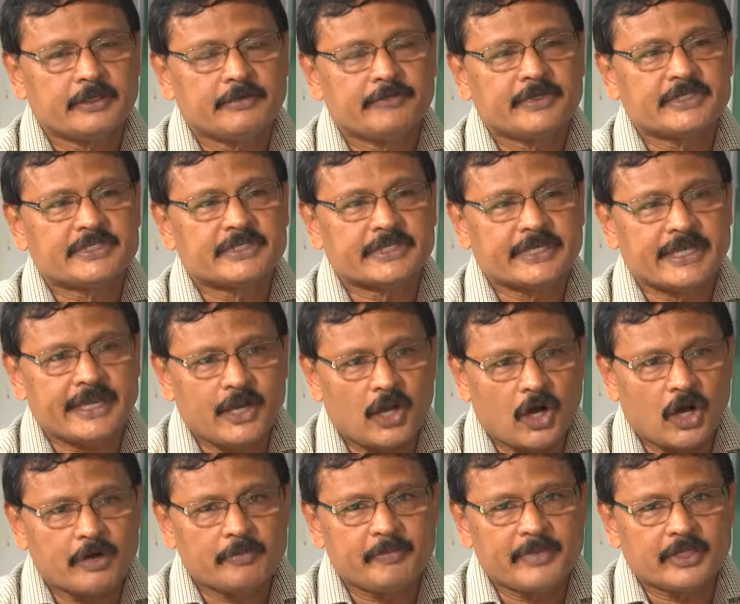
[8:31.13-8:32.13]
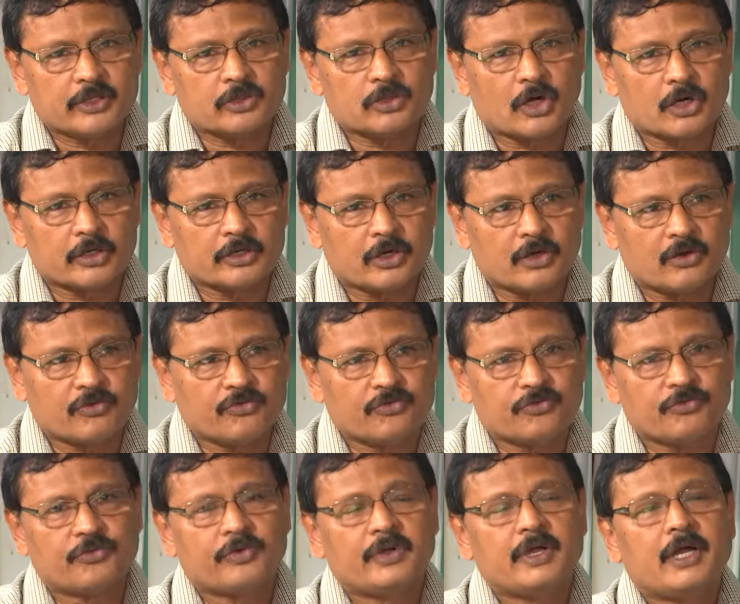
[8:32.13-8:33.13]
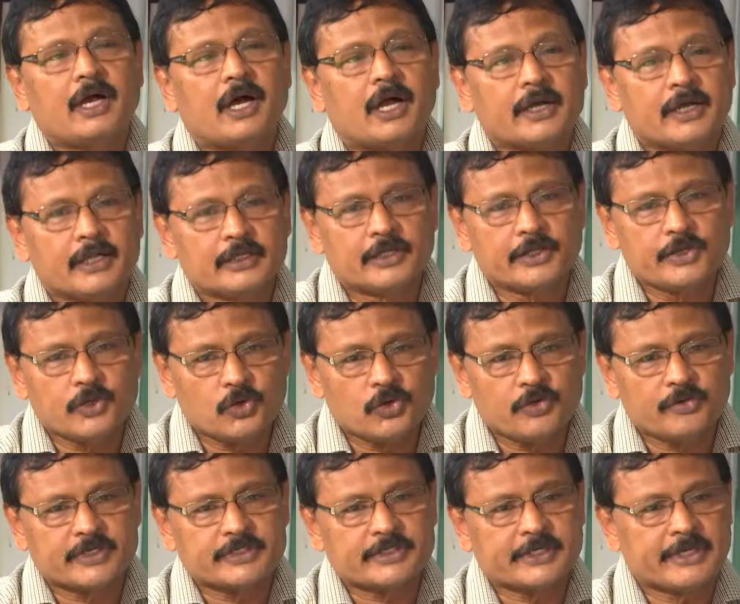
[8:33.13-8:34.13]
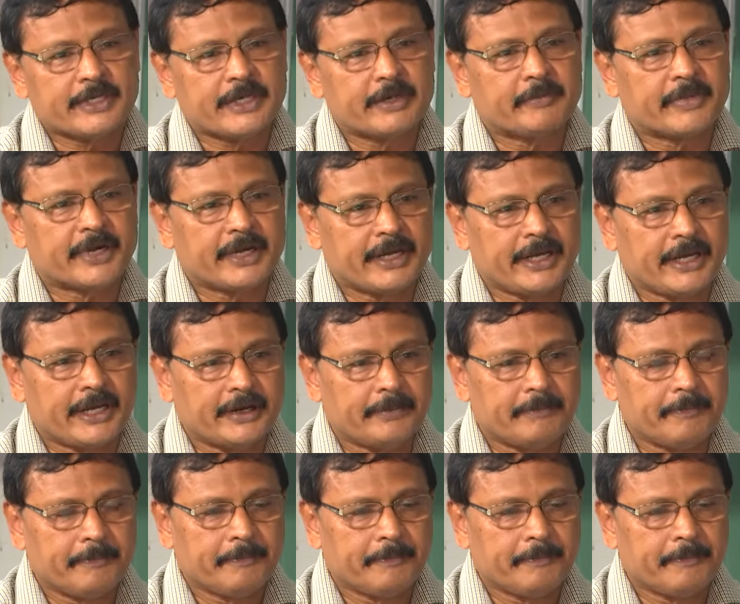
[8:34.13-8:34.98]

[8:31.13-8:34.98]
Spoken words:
which cannot be thought of under the university umbrella.